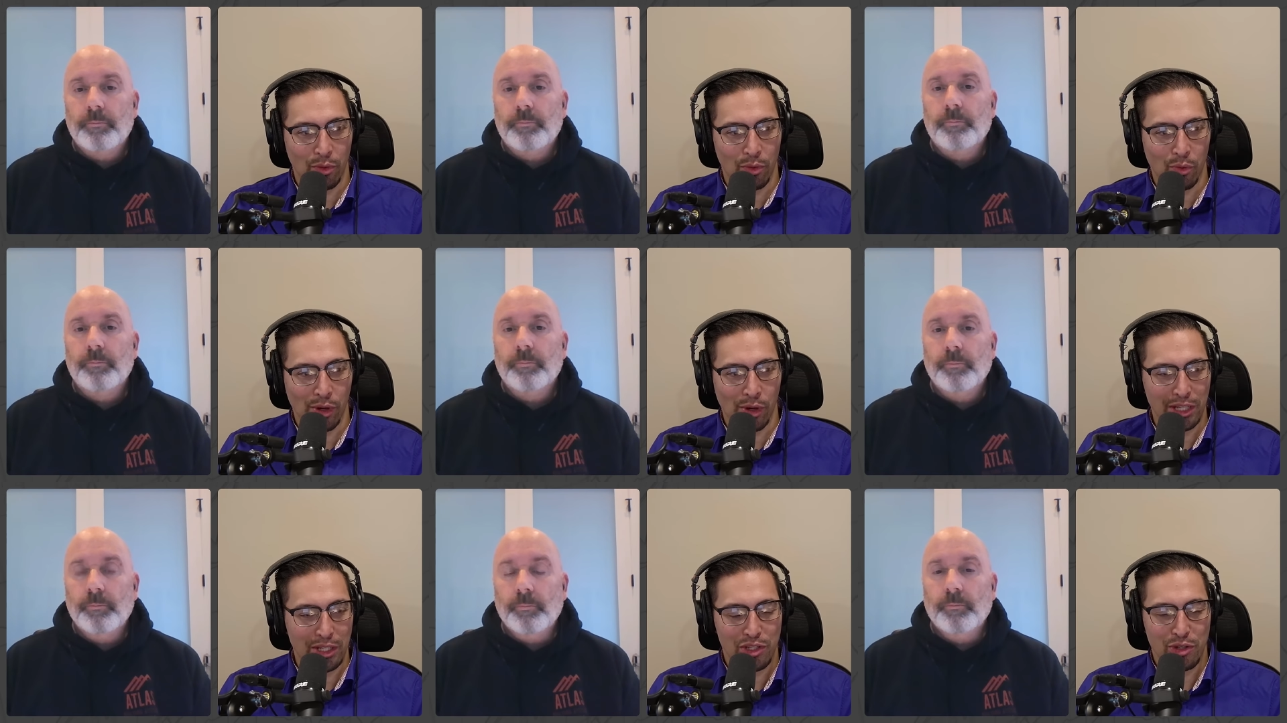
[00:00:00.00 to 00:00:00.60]

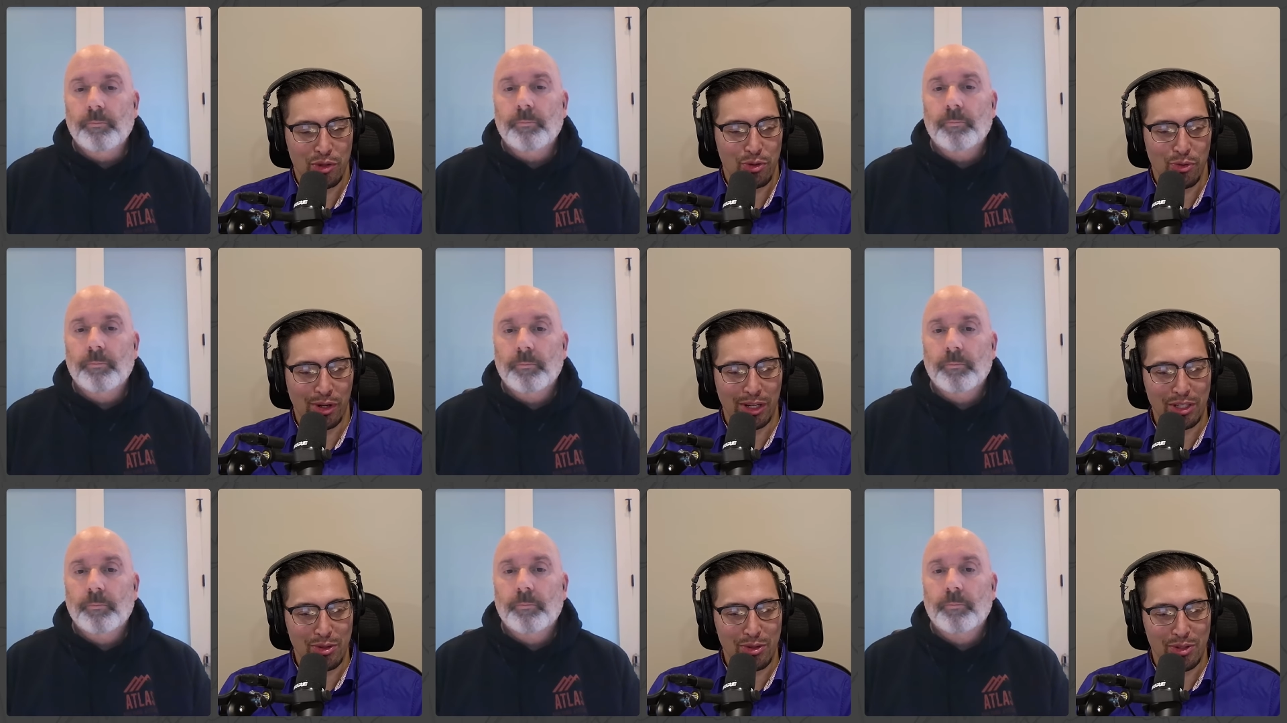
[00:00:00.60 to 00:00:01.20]
Speaker 1: once you,
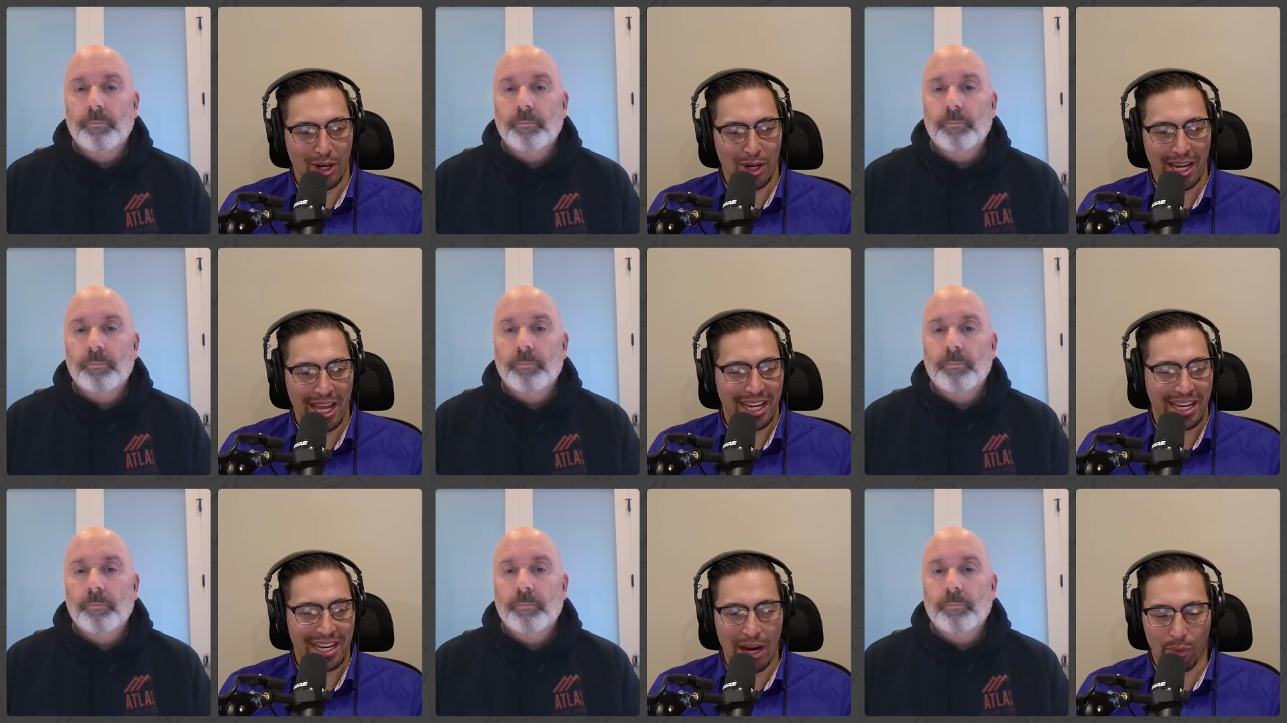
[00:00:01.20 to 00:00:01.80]
once you start
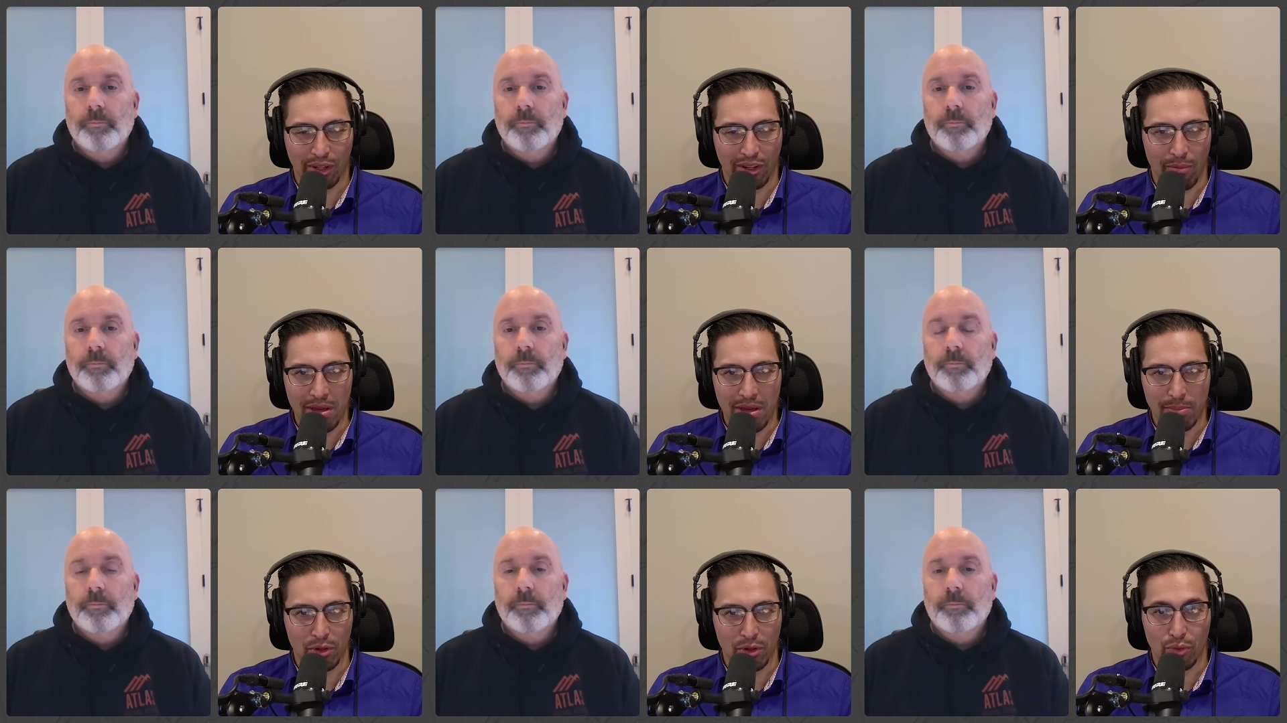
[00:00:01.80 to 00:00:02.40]
getting a network of
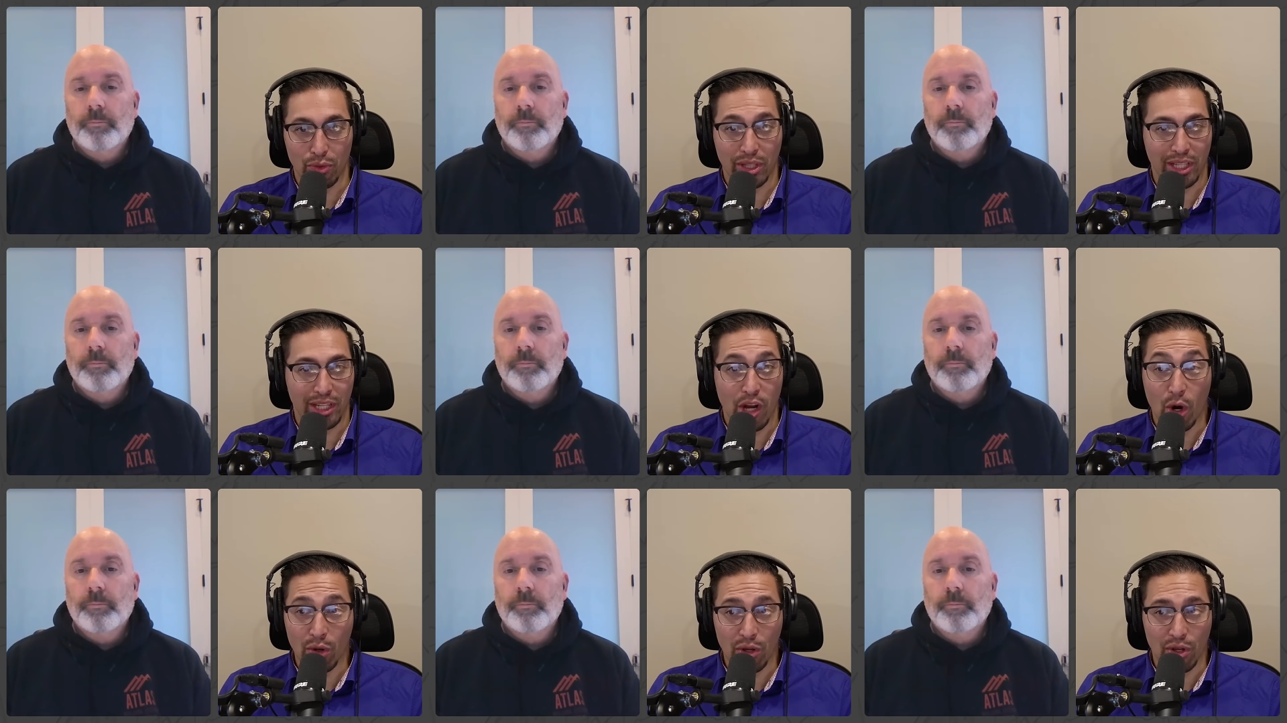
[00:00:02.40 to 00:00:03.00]
people who really
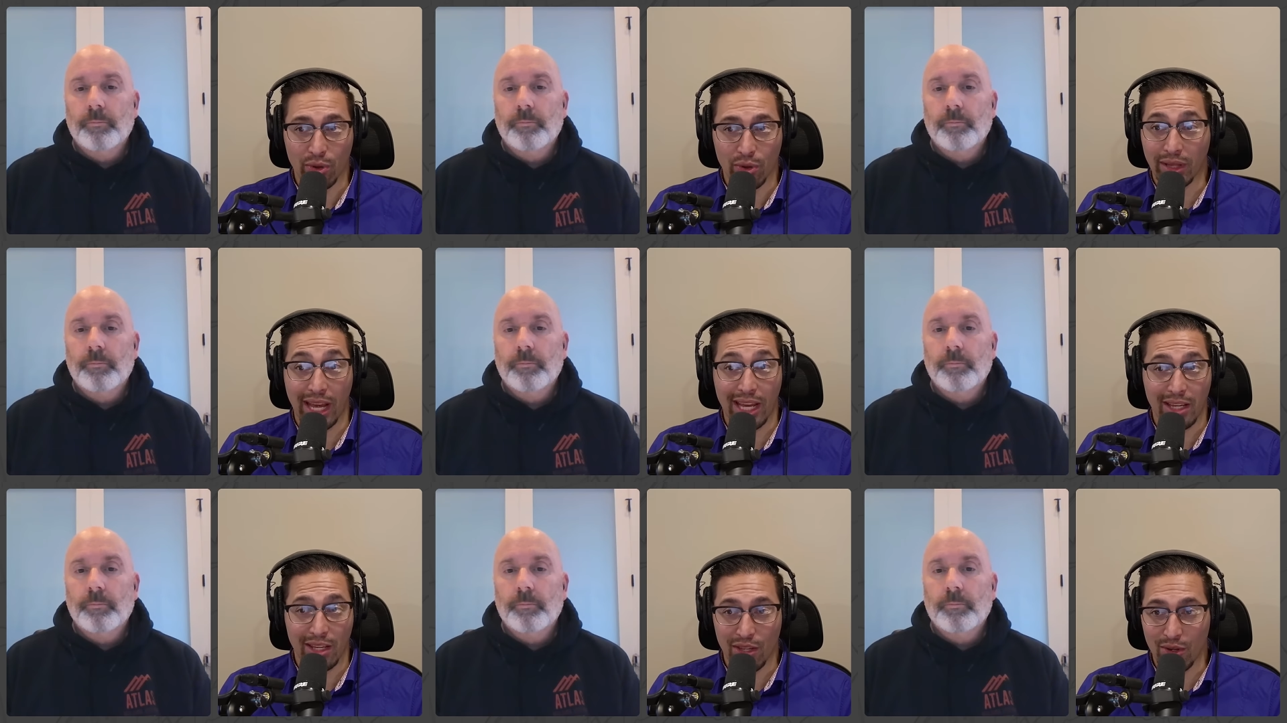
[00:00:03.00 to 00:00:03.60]
know you and
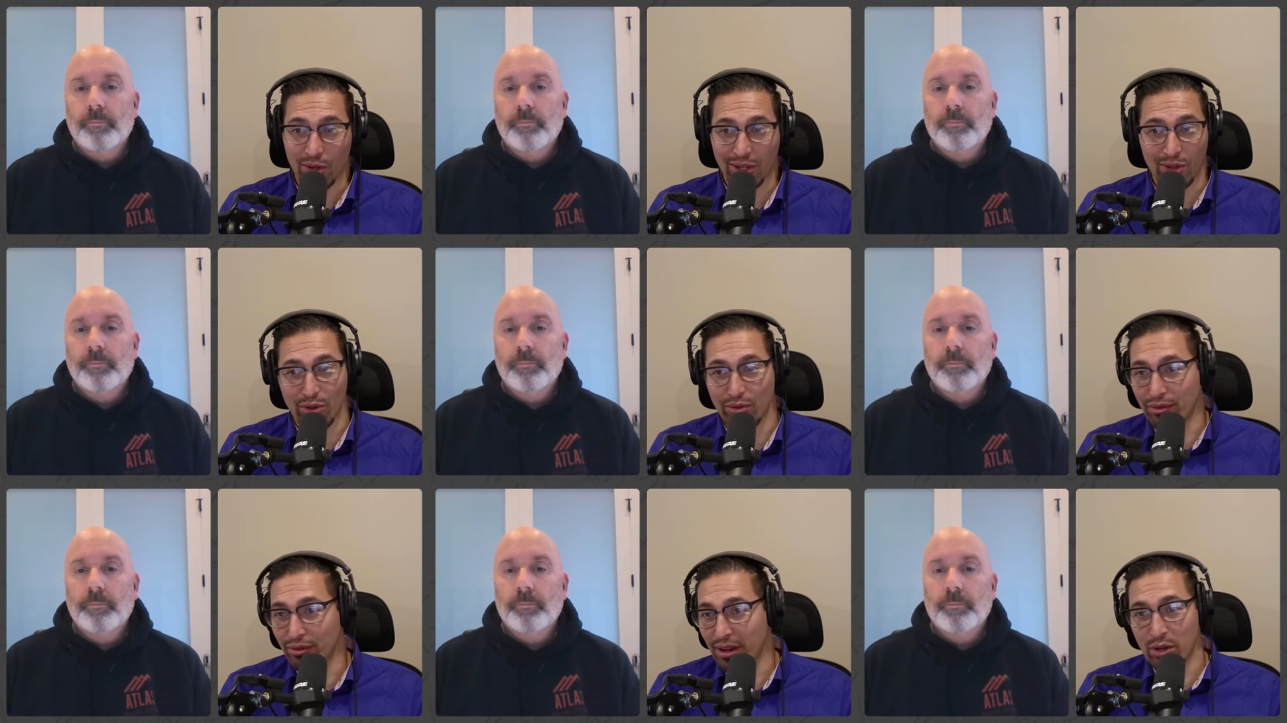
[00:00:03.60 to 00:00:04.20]
like you and
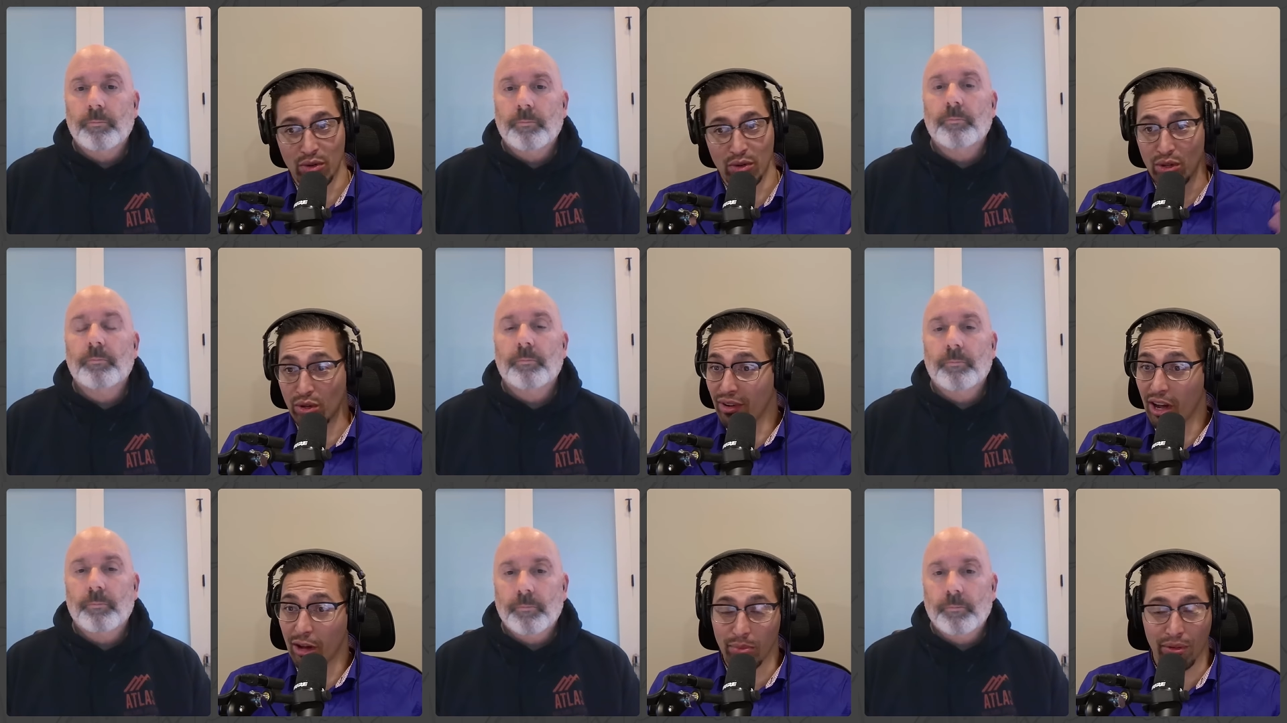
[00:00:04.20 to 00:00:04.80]
who've, who who you
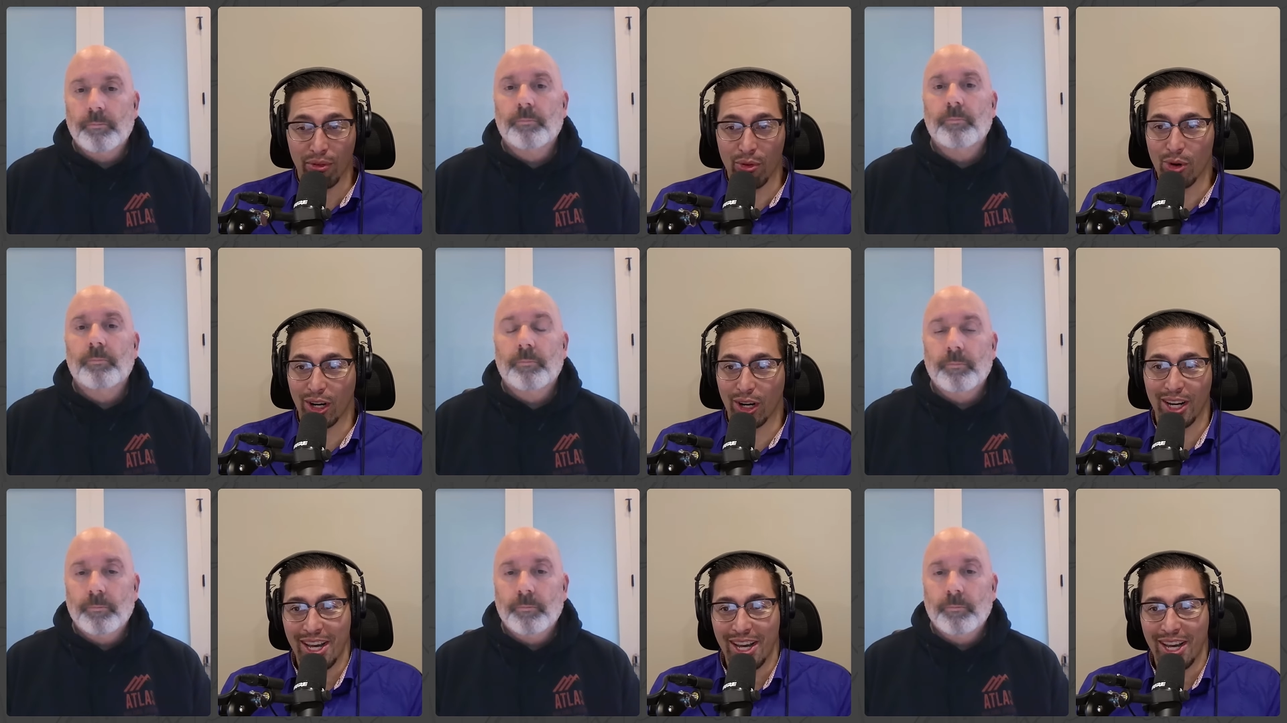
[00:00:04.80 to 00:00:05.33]
have helped before,